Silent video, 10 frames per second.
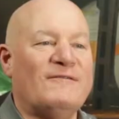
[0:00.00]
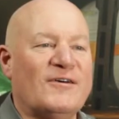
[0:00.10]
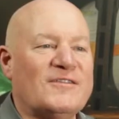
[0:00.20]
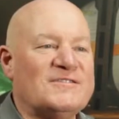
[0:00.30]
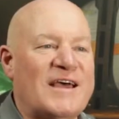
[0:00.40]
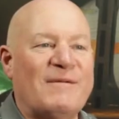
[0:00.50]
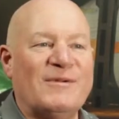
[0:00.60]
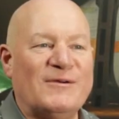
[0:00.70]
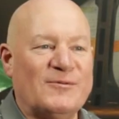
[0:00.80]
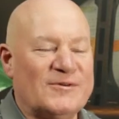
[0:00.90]
Phil the
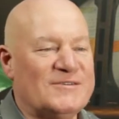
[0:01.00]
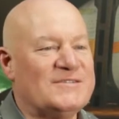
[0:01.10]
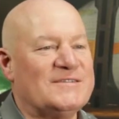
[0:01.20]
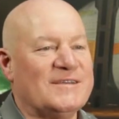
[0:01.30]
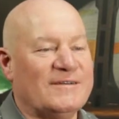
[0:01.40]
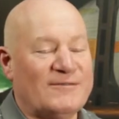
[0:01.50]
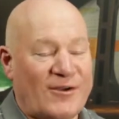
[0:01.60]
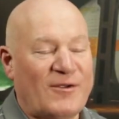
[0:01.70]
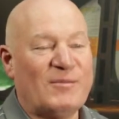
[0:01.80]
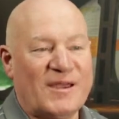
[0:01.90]
Zombie was a
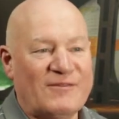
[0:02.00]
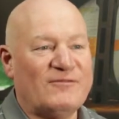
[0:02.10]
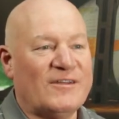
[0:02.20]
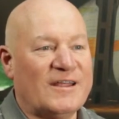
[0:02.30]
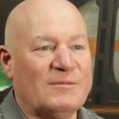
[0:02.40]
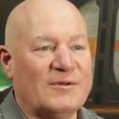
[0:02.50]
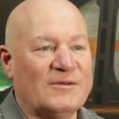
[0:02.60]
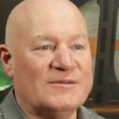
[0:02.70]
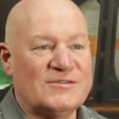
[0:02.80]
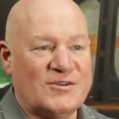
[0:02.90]
very big
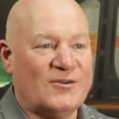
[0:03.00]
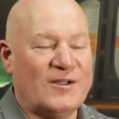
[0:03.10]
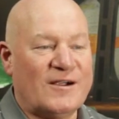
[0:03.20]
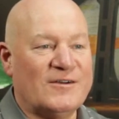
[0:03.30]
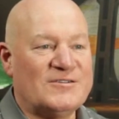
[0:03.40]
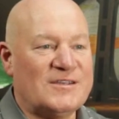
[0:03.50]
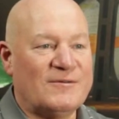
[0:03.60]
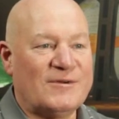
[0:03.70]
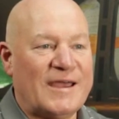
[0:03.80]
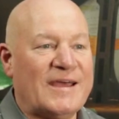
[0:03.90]
inflatable, so large
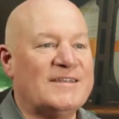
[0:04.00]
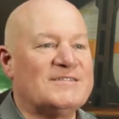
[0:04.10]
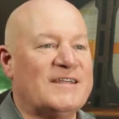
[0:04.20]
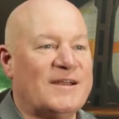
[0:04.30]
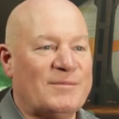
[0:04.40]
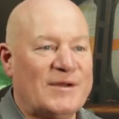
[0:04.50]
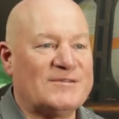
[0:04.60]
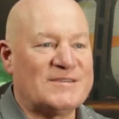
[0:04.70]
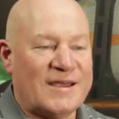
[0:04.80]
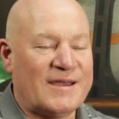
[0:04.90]
that we had to set it up
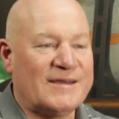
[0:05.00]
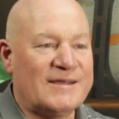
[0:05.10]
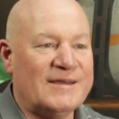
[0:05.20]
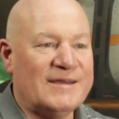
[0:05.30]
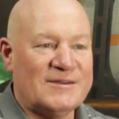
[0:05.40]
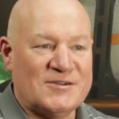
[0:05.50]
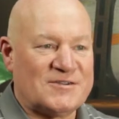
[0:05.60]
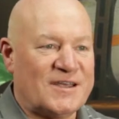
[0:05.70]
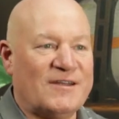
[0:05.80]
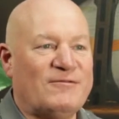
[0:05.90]
outside
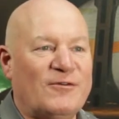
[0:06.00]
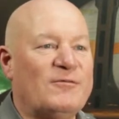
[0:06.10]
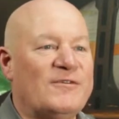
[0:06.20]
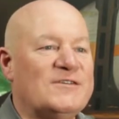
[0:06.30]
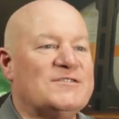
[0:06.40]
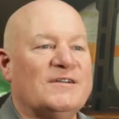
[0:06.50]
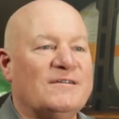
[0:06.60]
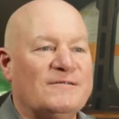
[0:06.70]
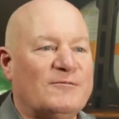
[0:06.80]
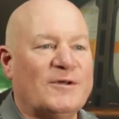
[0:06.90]
just to get a full vision
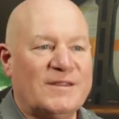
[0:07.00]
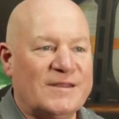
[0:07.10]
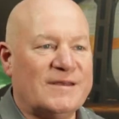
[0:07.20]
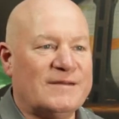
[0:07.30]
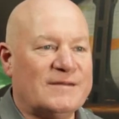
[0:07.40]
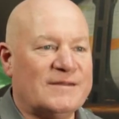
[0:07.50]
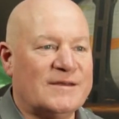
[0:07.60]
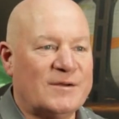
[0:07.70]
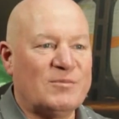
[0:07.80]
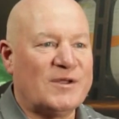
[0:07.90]
of what the
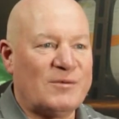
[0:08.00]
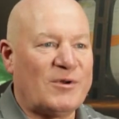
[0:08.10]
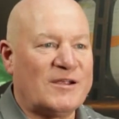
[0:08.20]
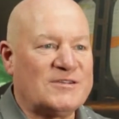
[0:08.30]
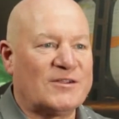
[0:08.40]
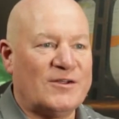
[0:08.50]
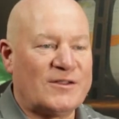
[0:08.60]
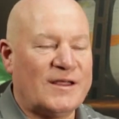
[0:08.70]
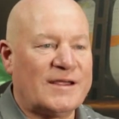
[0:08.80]
completed project looked